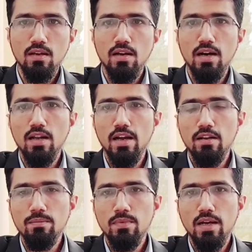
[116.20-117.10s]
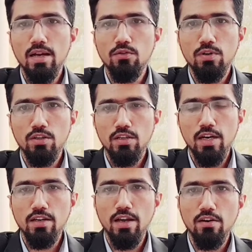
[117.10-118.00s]
At ADAM Education
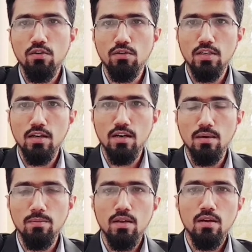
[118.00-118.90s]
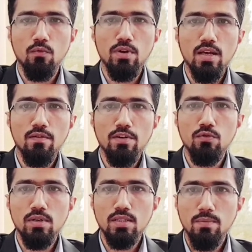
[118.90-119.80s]
and Career Counseling Club, we have a
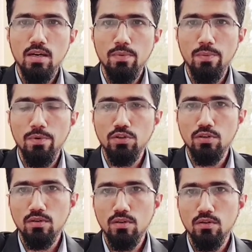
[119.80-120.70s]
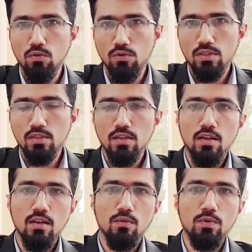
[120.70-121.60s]
USMLE preparation course
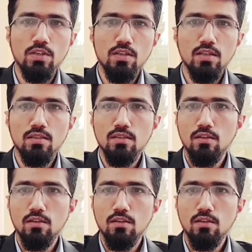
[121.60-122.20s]
which is